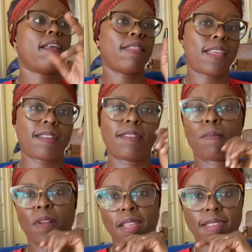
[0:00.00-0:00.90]
that's the
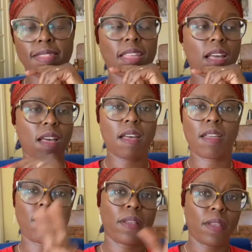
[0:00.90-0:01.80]
price of the
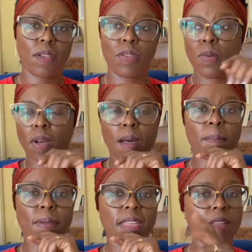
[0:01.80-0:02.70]
car. You can't
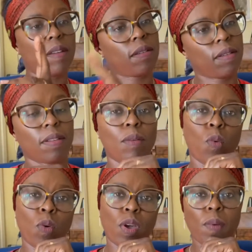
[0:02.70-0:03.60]
pay it,
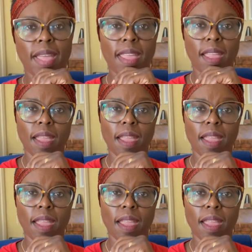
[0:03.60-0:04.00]
walk away.